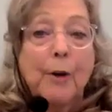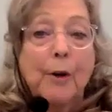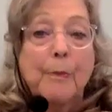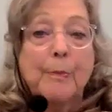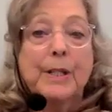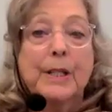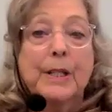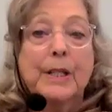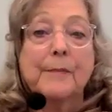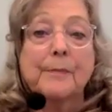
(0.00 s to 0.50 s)

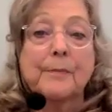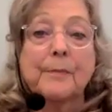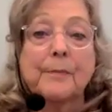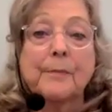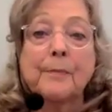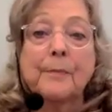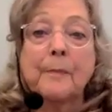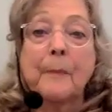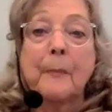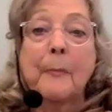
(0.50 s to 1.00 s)
harmony,
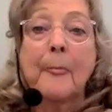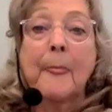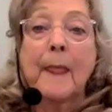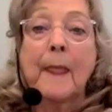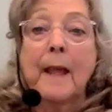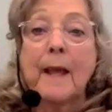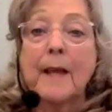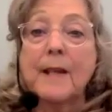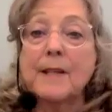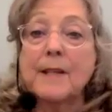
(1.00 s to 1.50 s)

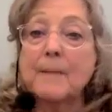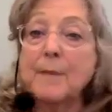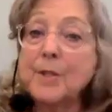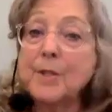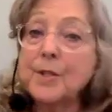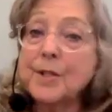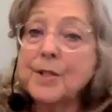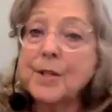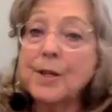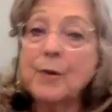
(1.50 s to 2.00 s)
as
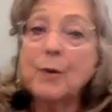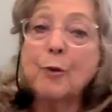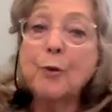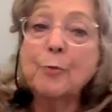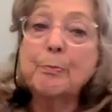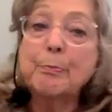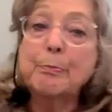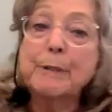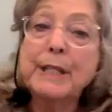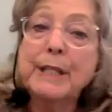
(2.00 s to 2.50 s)
much as our
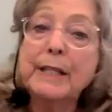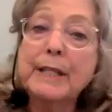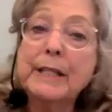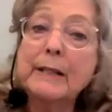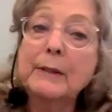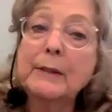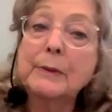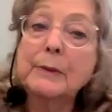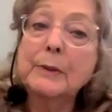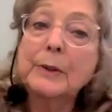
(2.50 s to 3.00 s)
own
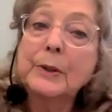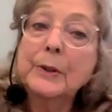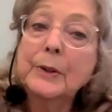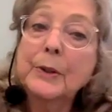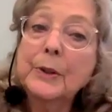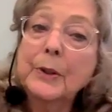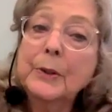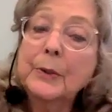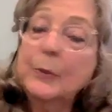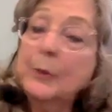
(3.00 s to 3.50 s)
being
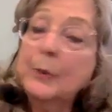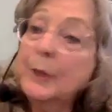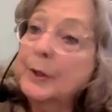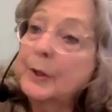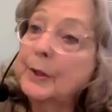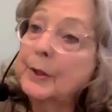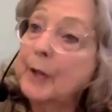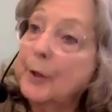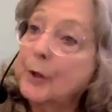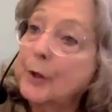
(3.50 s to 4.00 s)

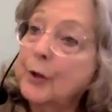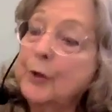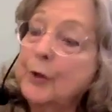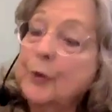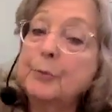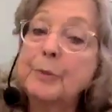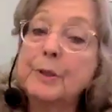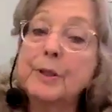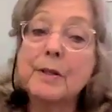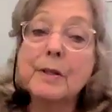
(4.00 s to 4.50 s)
with other
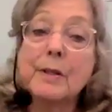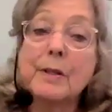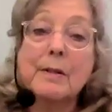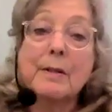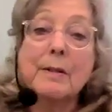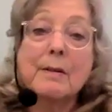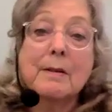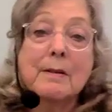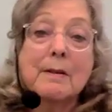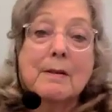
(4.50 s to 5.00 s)

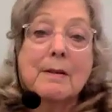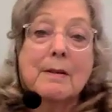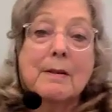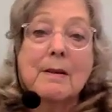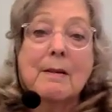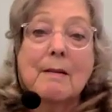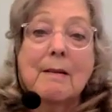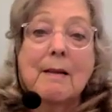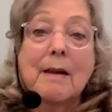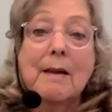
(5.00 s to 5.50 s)
humans
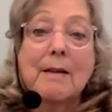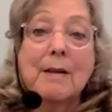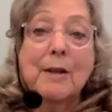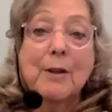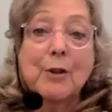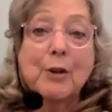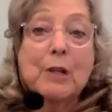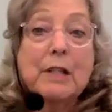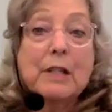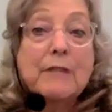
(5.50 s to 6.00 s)
and
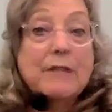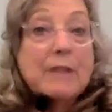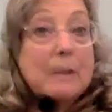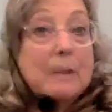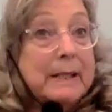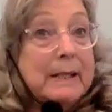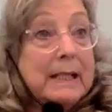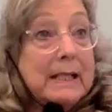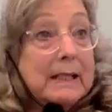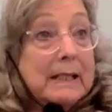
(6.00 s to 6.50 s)
other living
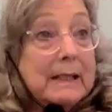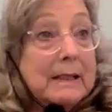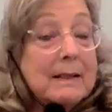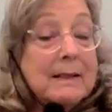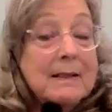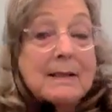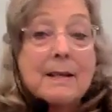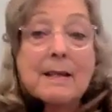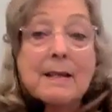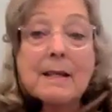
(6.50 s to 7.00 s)

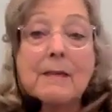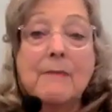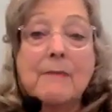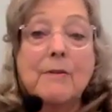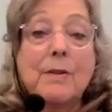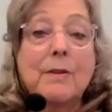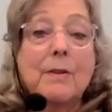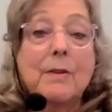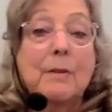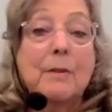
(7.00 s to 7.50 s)
beings, and
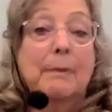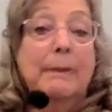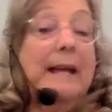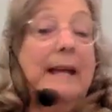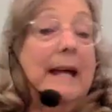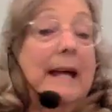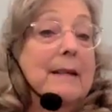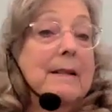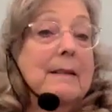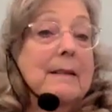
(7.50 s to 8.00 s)
even the
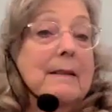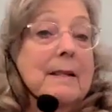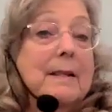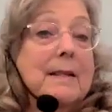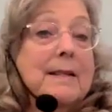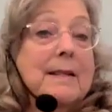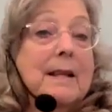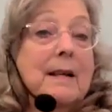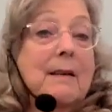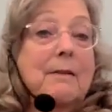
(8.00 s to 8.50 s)
planet
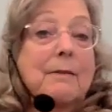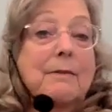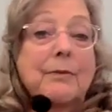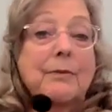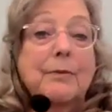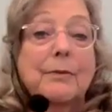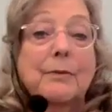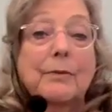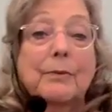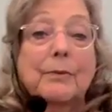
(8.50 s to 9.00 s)
itself.
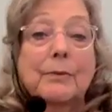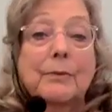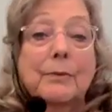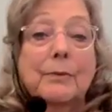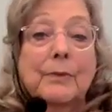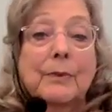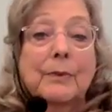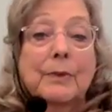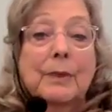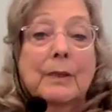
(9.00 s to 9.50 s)

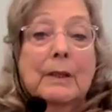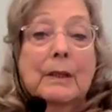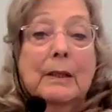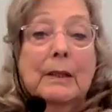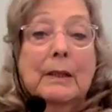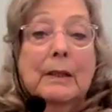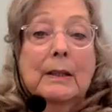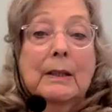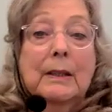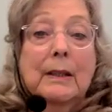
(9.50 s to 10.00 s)

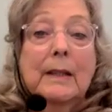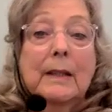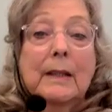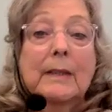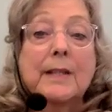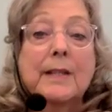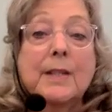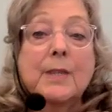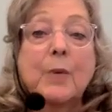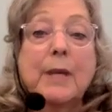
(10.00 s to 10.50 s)
In
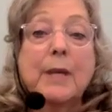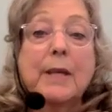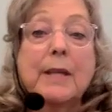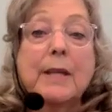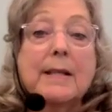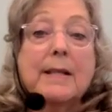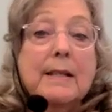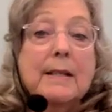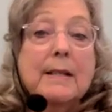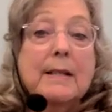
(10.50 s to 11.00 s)
this way,
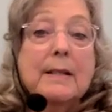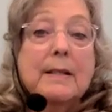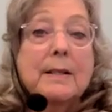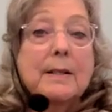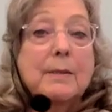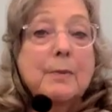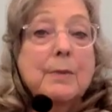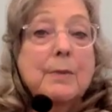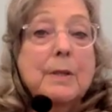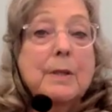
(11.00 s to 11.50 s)
Sīla
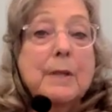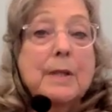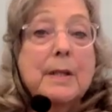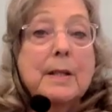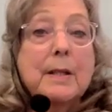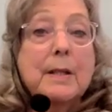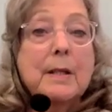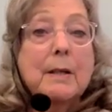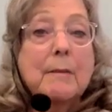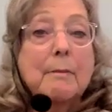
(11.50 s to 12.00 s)
is
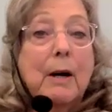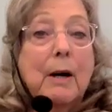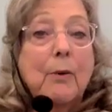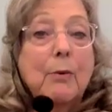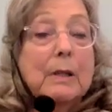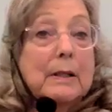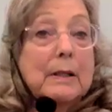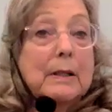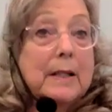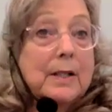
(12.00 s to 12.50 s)
really
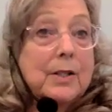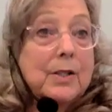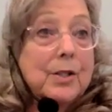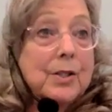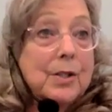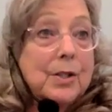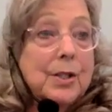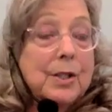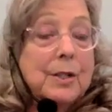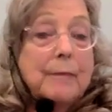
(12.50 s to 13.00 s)
about
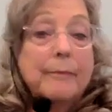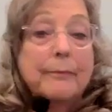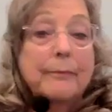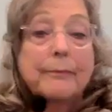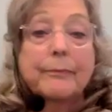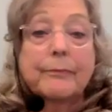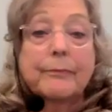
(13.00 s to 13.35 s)
relationship.